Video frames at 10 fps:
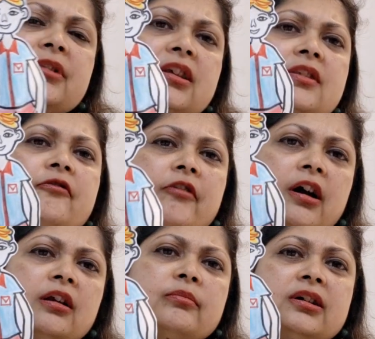this
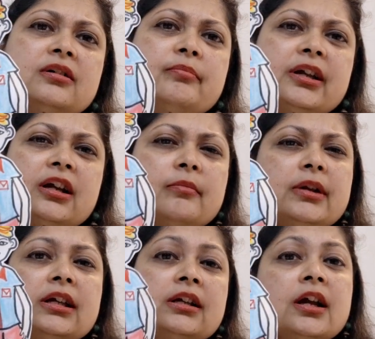farmer
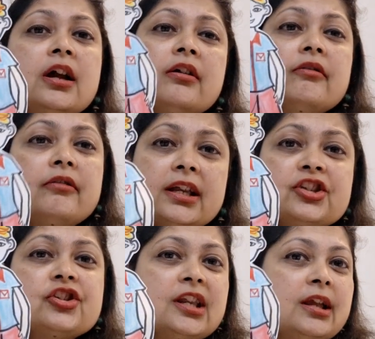becoming rich
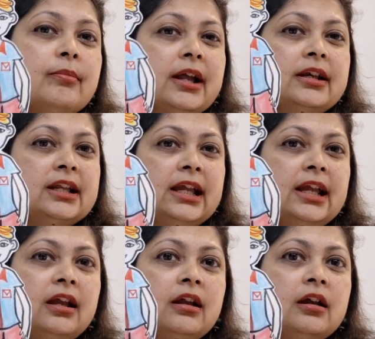day by
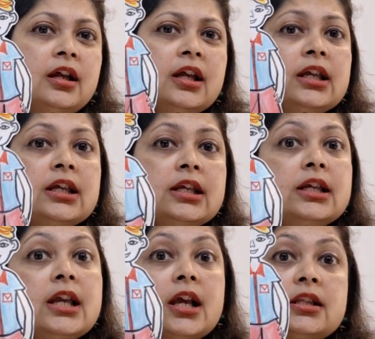day? He
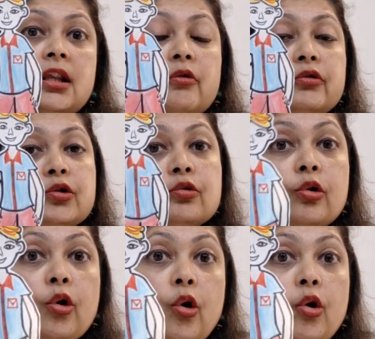has now new
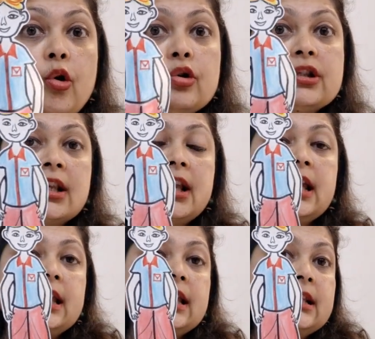clothes.
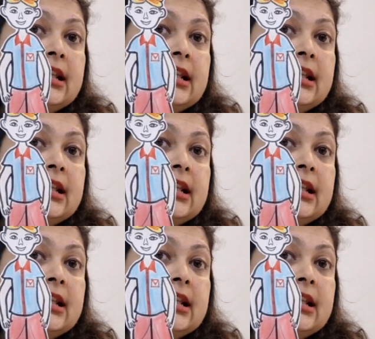He's